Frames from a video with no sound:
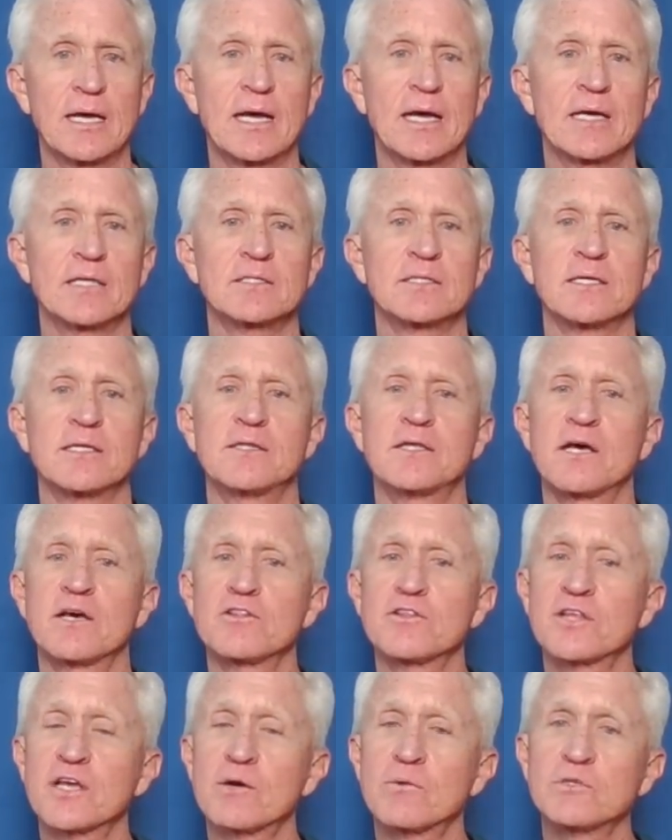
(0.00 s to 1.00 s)
And
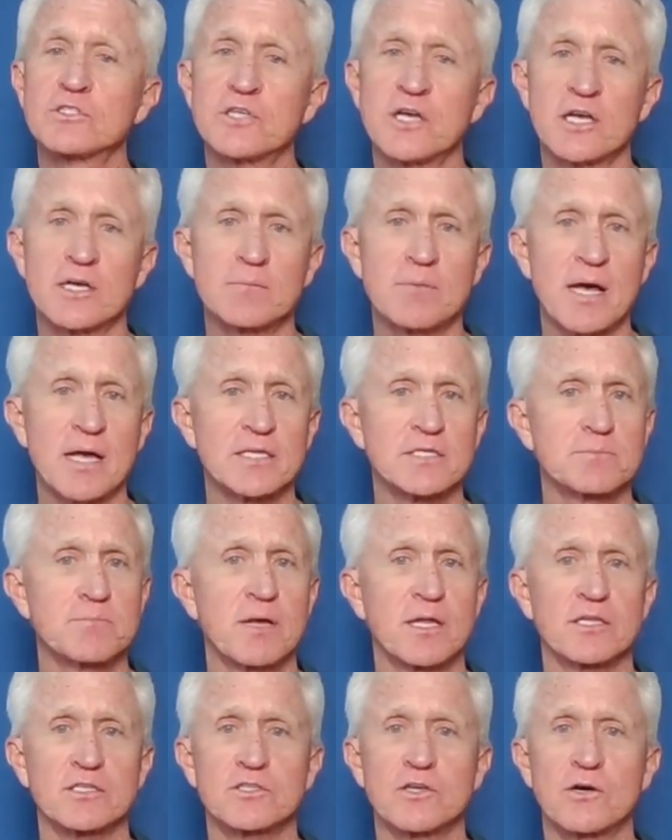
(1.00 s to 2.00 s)
the other thing I want to tell you about
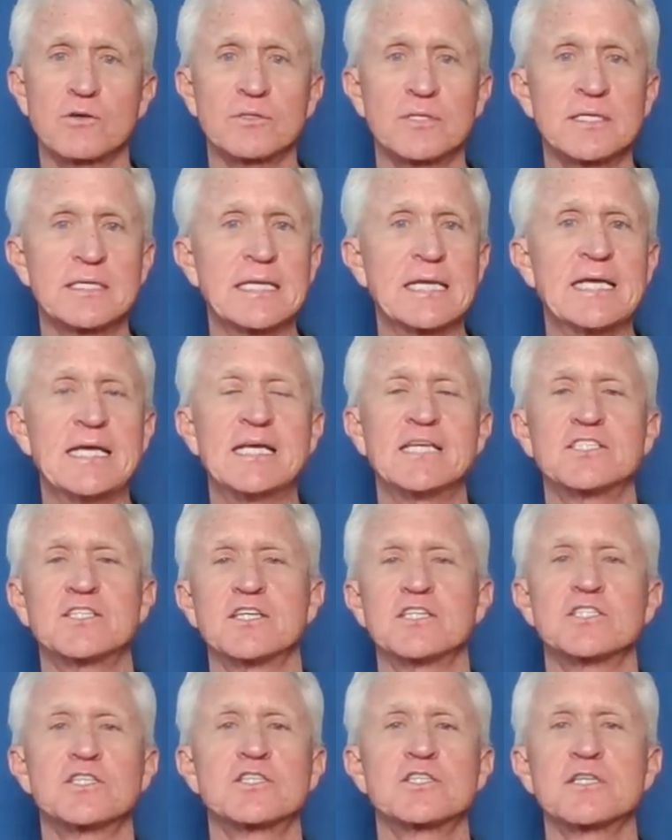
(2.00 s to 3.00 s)
is melatonin.
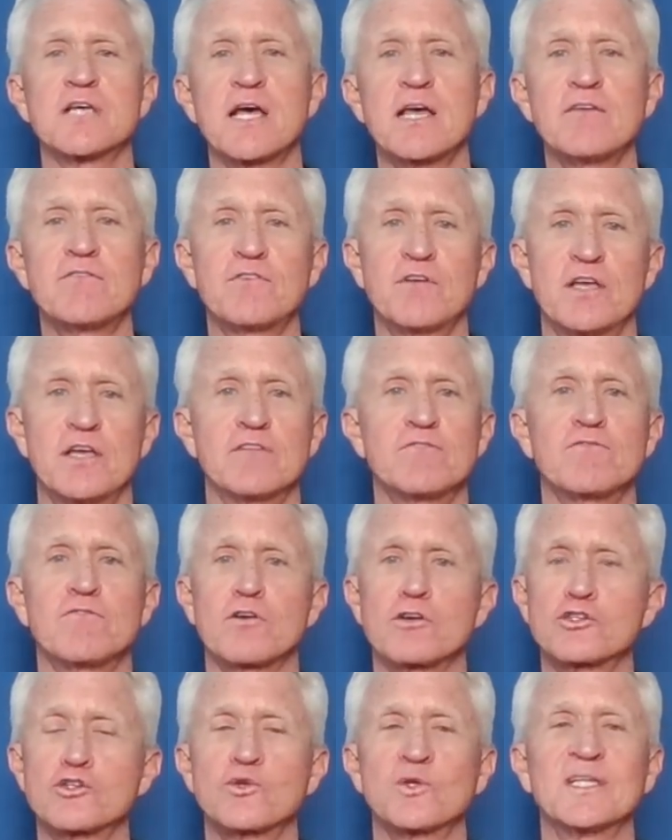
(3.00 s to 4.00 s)
Is it safe
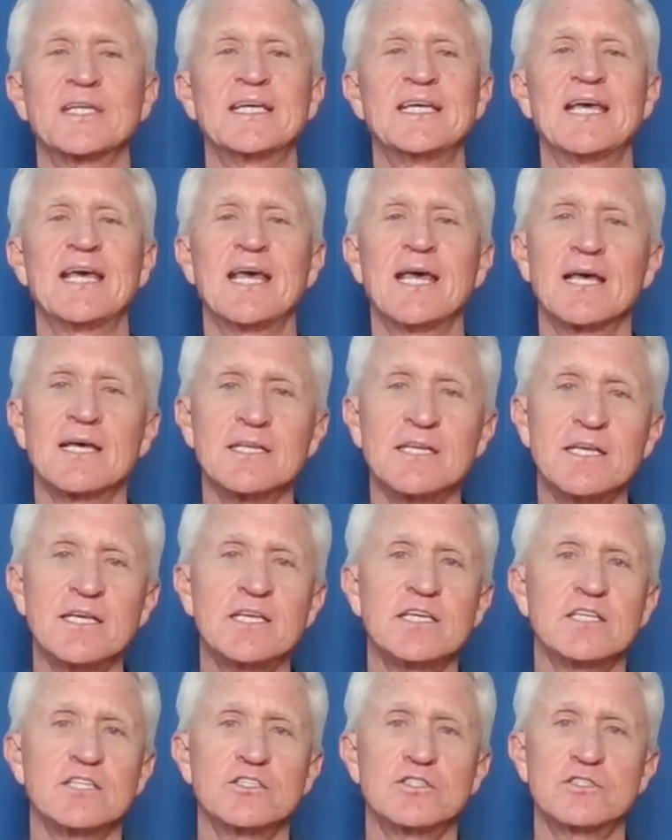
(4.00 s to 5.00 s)
in virtually
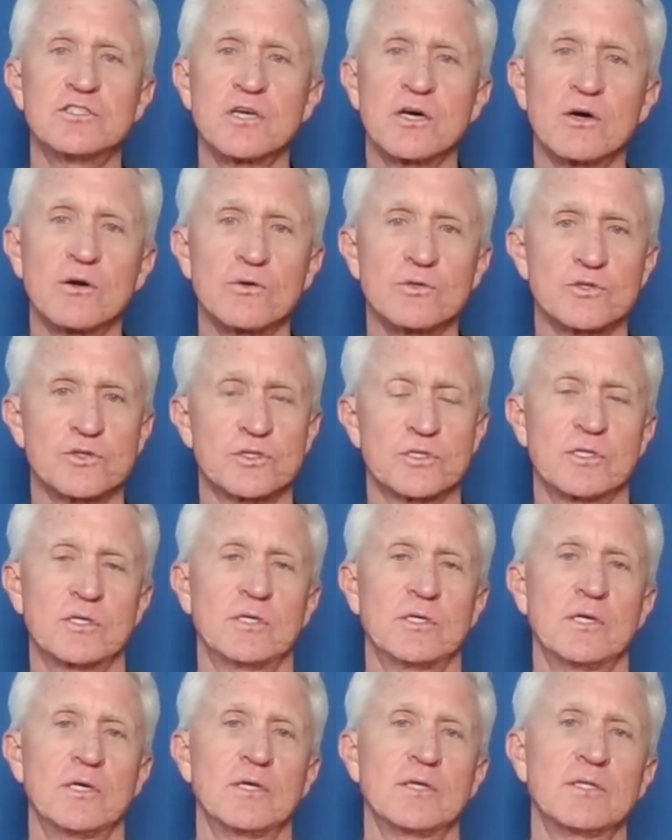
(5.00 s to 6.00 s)
any dose?
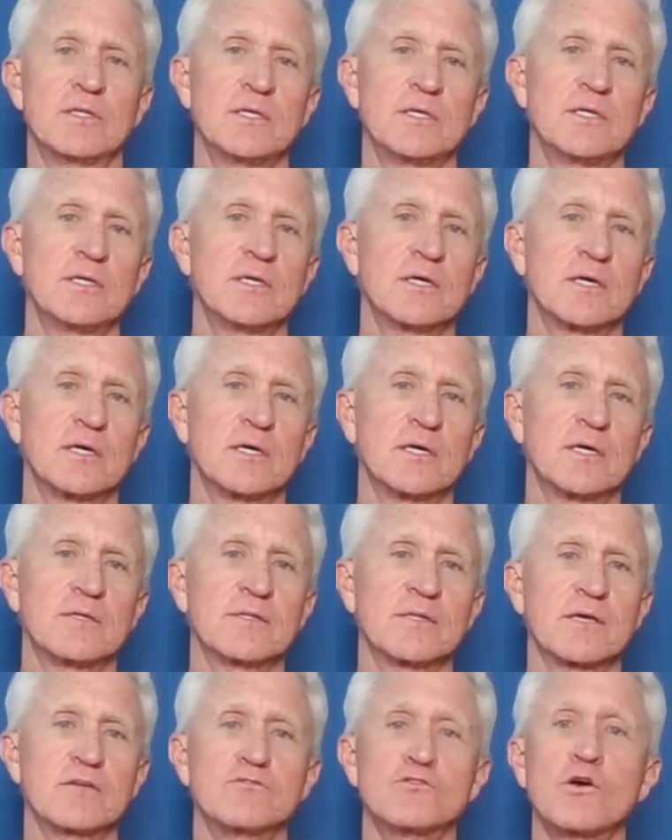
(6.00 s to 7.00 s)
The, uh,
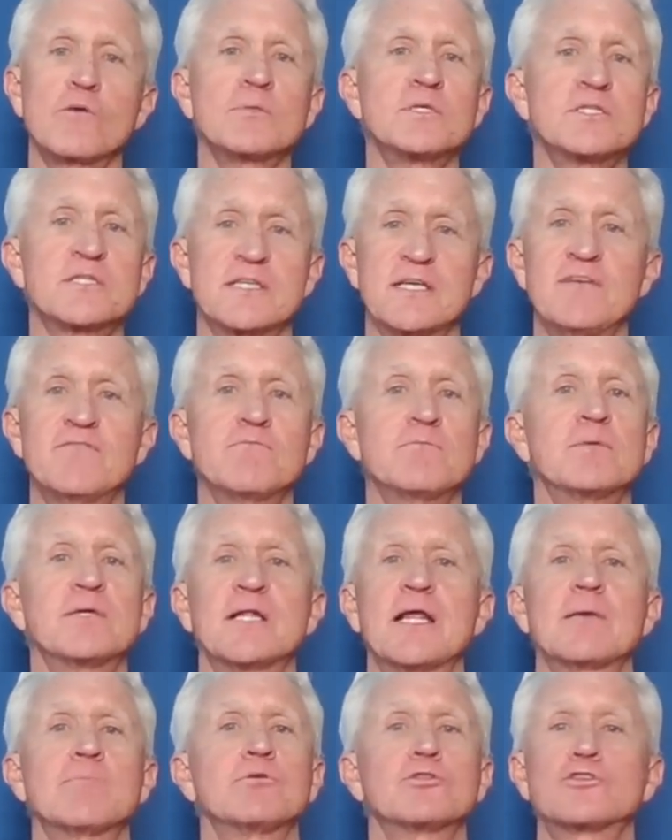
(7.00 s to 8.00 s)
that nobody's even
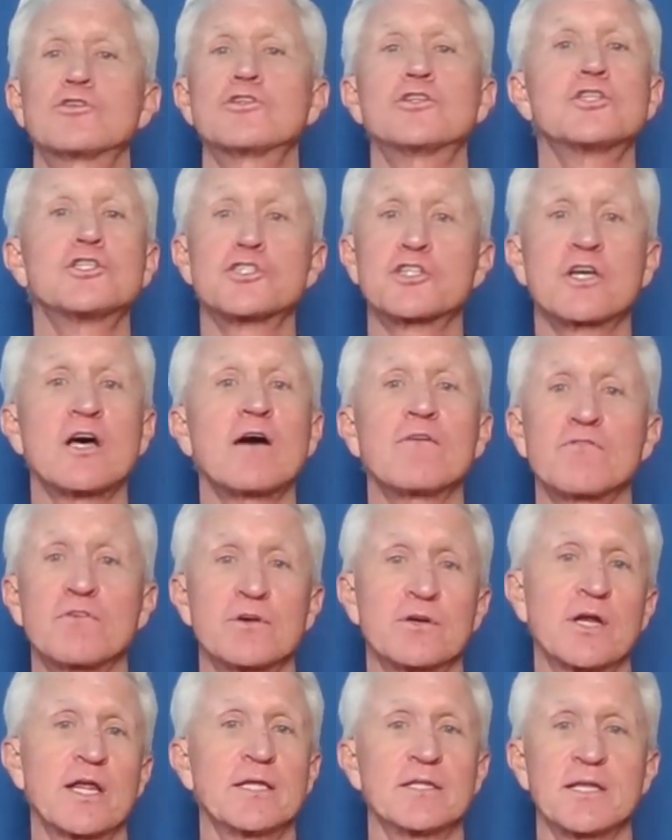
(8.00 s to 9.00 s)
been able to
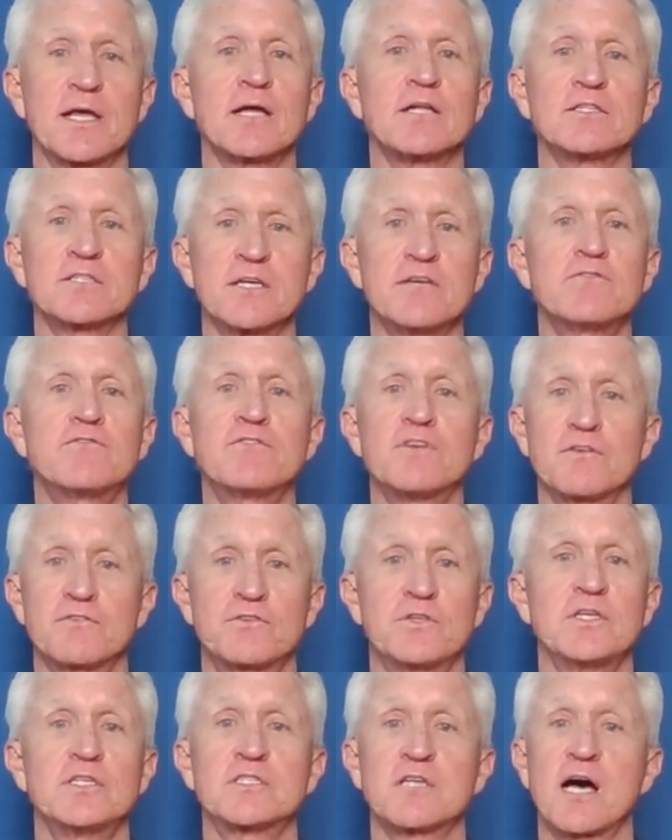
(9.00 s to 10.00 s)
discover an
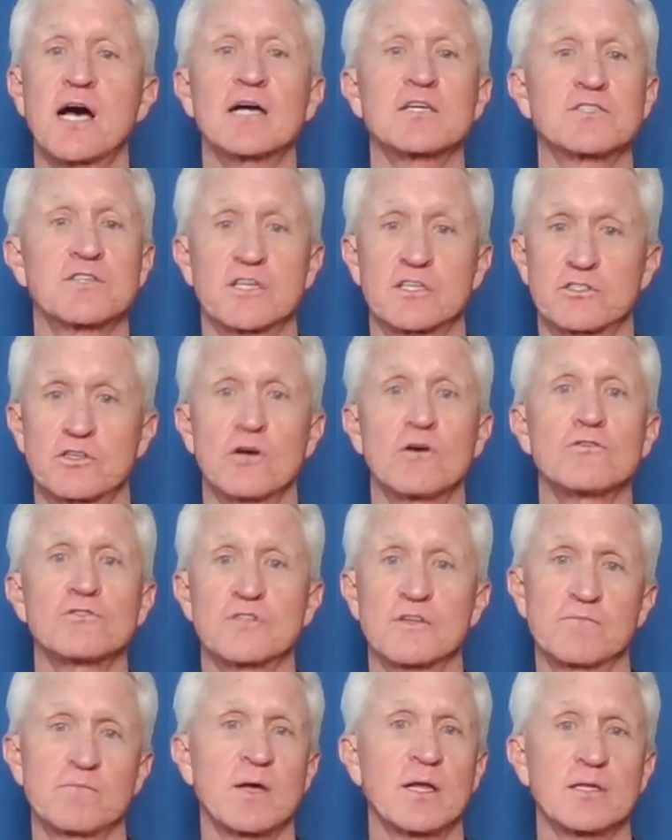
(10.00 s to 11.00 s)
LD50 toxic
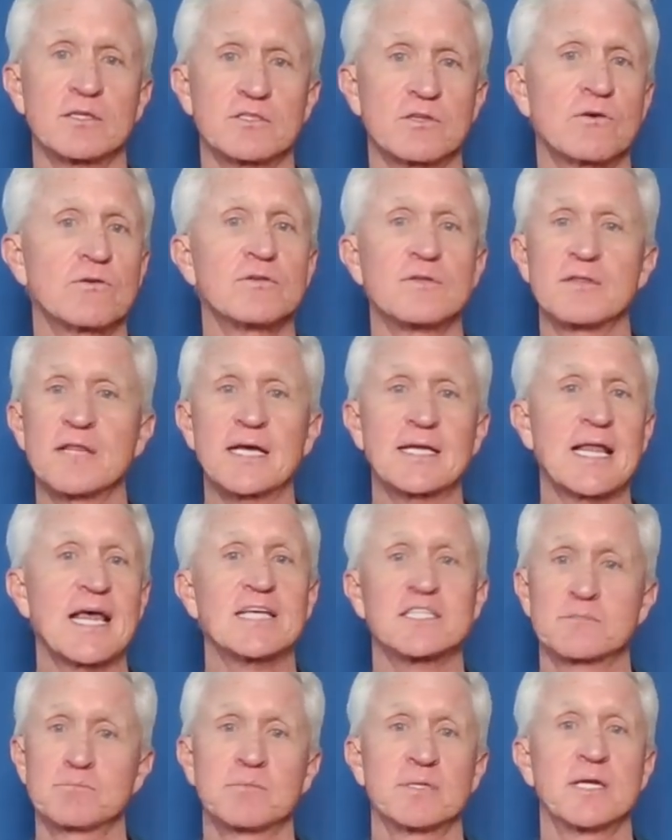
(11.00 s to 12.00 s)
dose of melatonin.
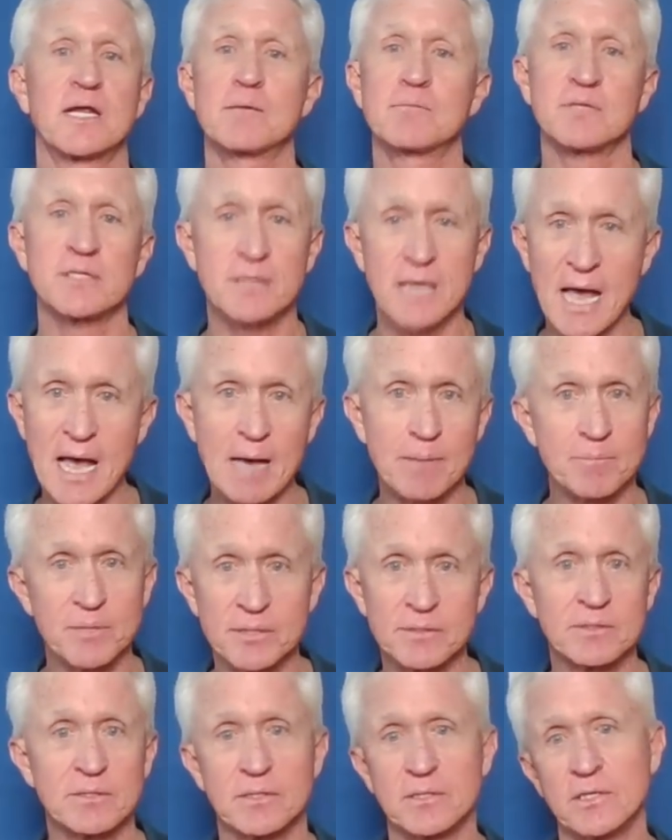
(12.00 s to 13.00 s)
That hasn't been able to
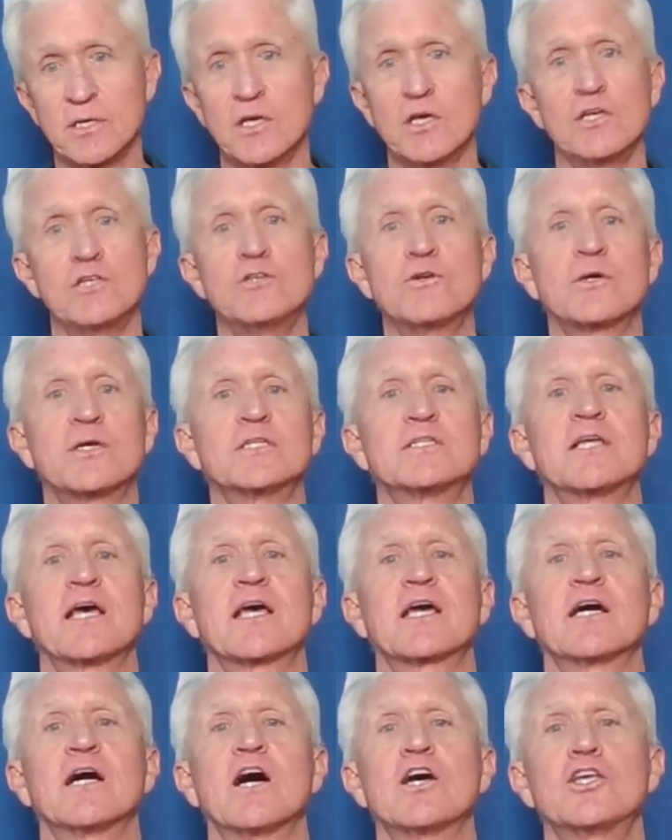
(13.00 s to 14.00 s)
happen. You can
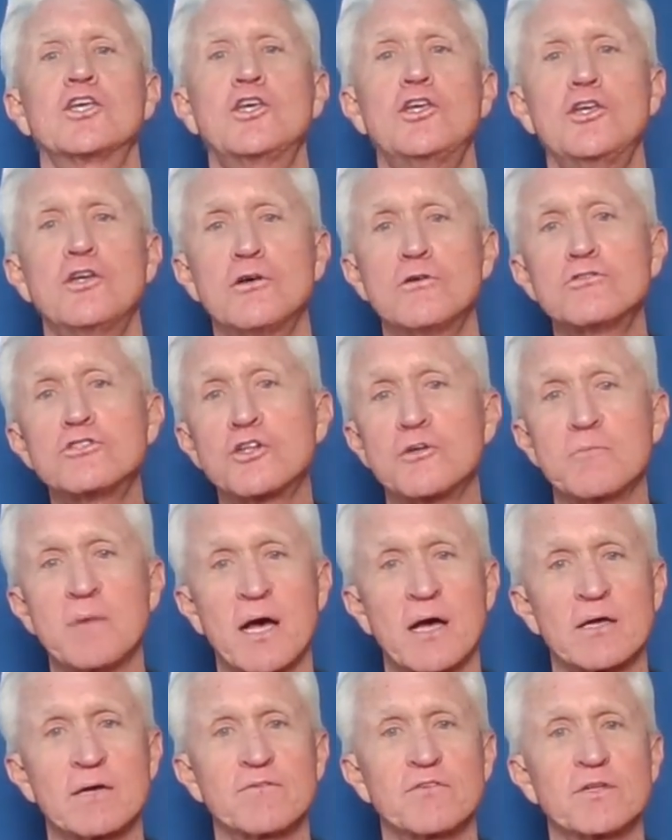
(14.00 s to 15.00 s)
take a huge
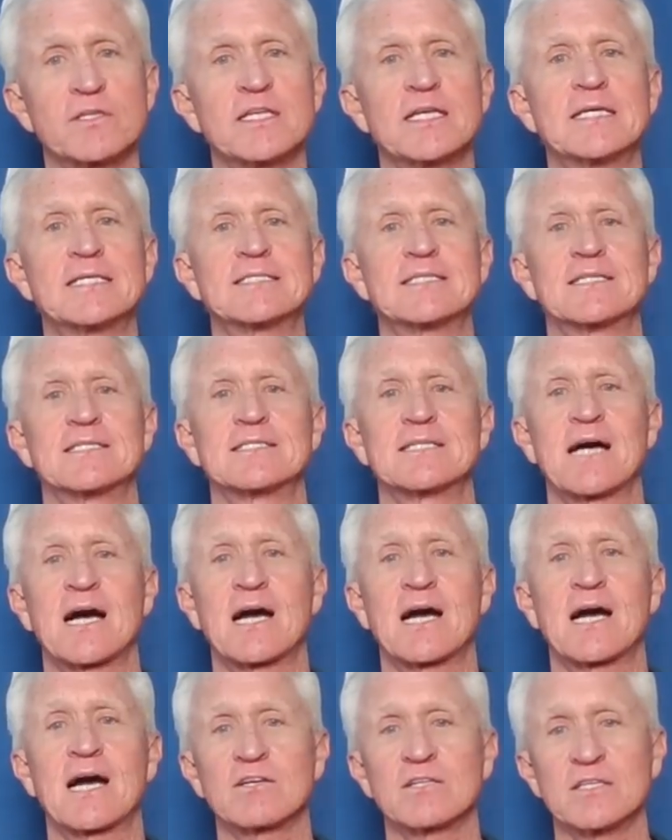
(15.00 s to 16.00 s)
amount of it. It's
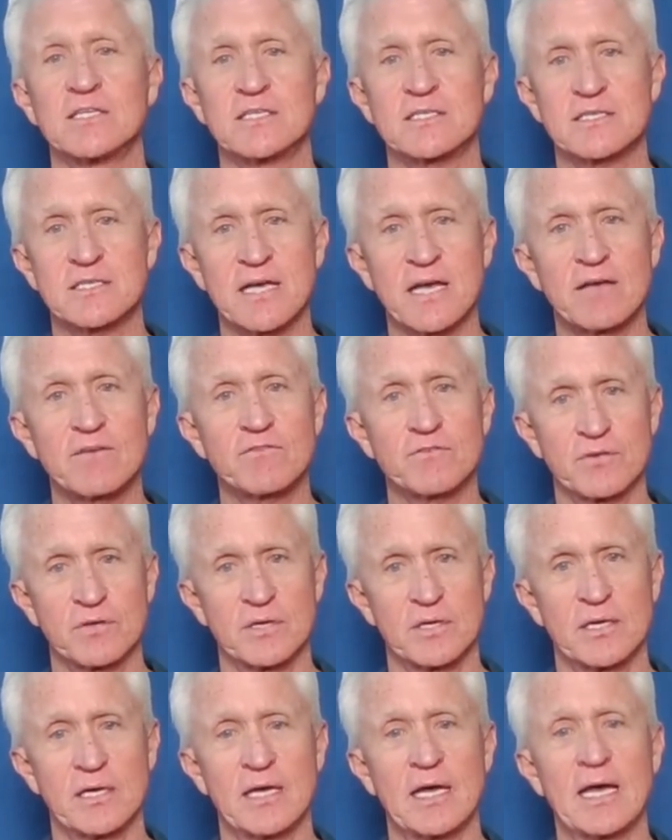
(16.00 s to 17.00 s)
entirely safe.